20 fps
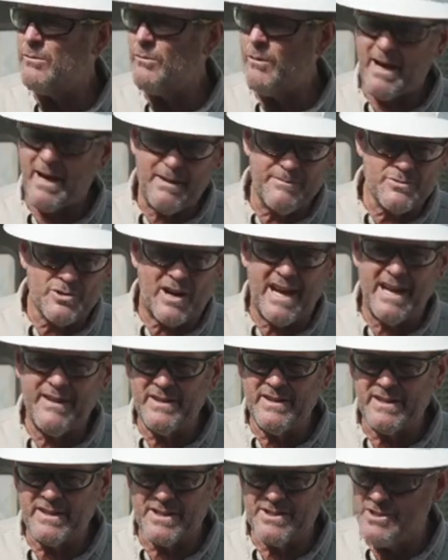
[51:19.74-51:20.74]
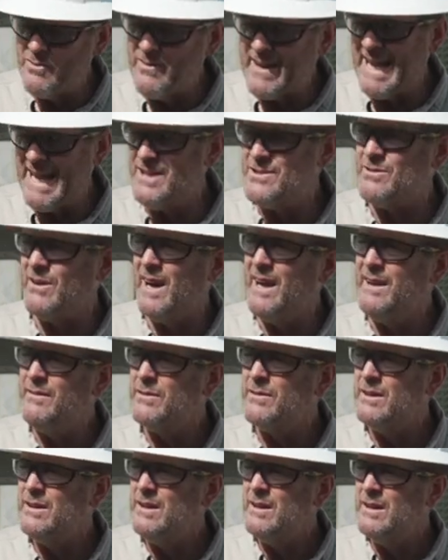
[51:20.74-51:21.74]
while I'm driving because you can't drive.
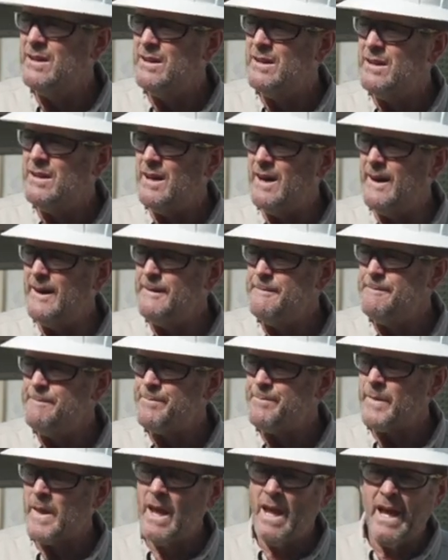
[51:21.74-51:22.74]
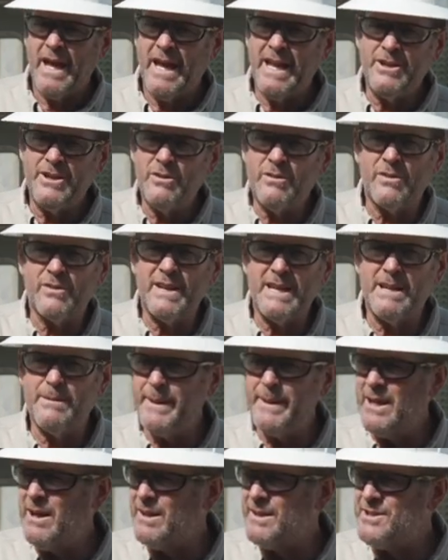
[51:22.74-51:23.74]
Huh? And you don't need to
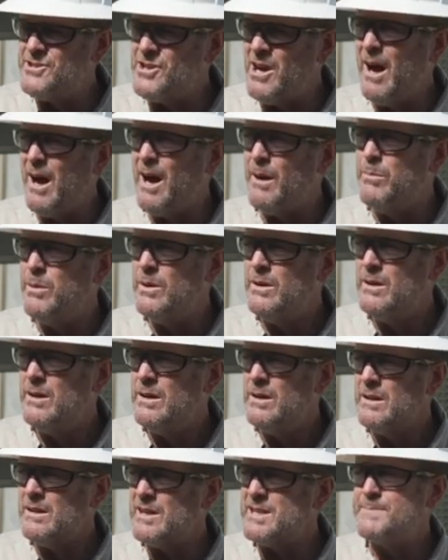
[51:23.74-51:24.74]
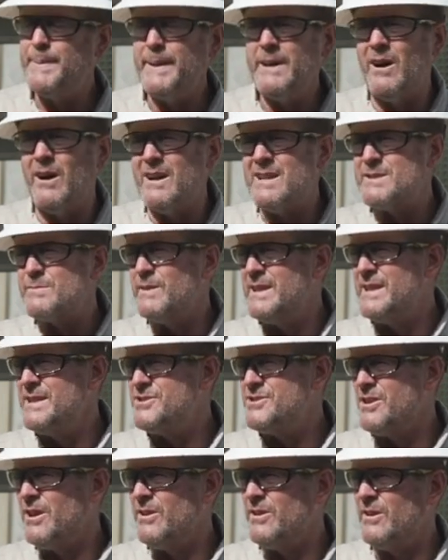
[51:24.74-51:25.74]
be on the job. Let's be honest with
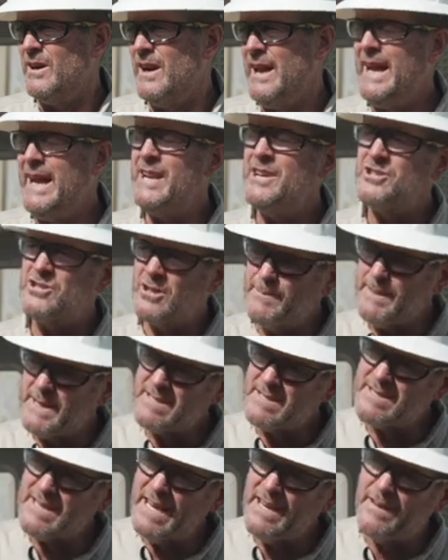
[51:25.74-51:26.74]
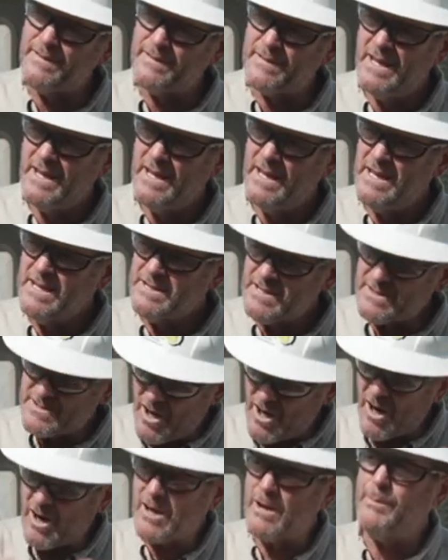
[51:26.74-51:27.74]
each other. And it should be safe to
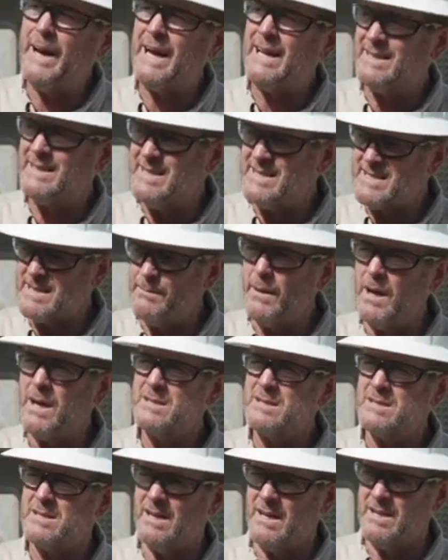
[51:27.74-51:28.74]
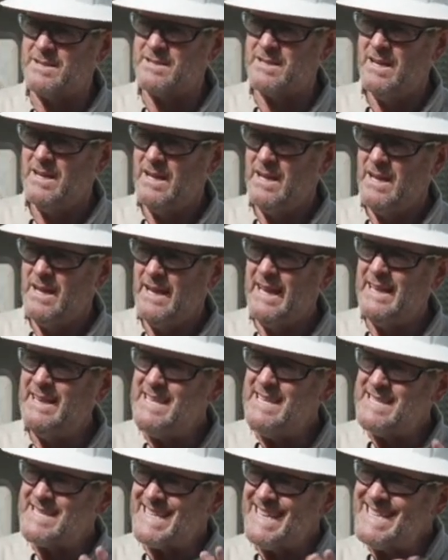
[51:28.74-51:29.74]
talk about this amongst us. And
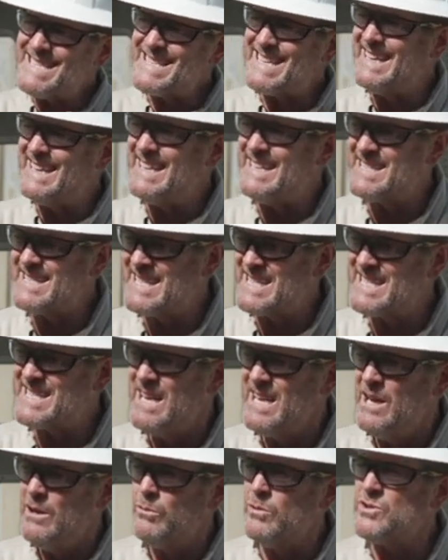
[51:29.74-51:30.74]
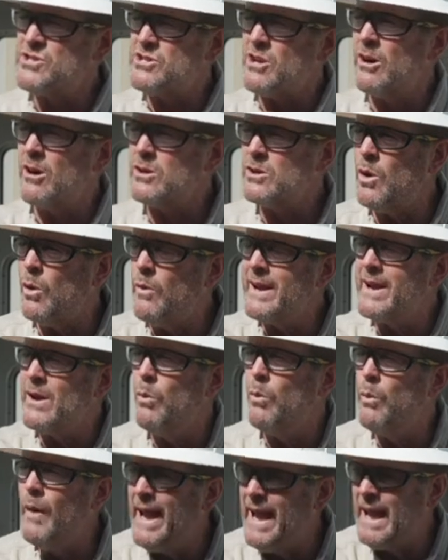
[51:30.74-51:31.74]
these incidences will start going
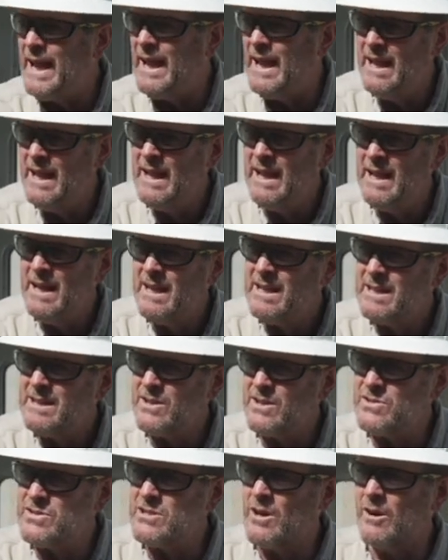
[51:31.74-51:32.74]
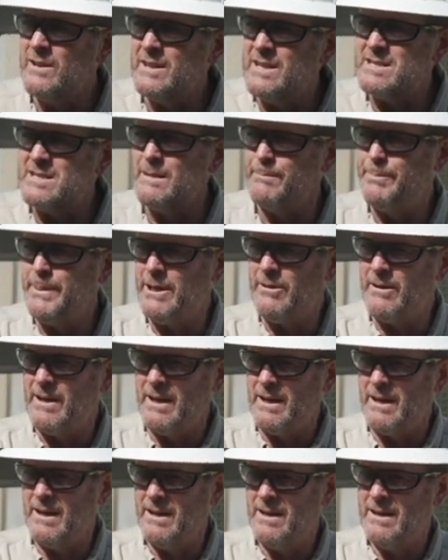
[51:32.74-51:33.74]
away, they'll start disappearing.